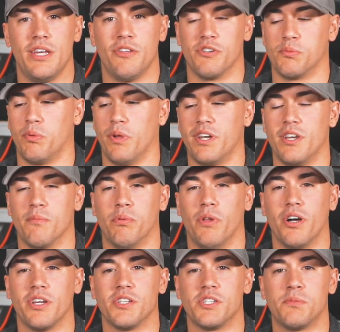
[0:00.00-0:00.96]
There's plenty of
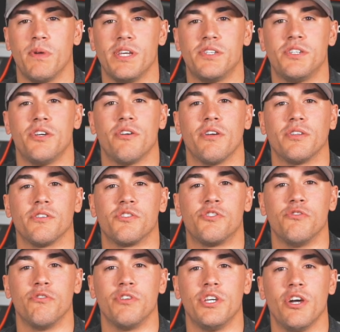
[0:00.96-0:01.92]
plug-in space here at the
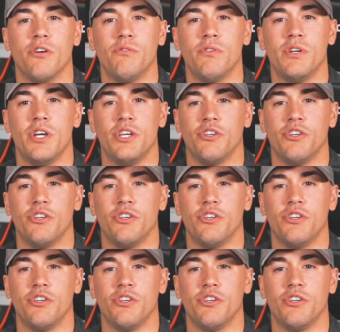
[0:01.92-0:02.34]
studio.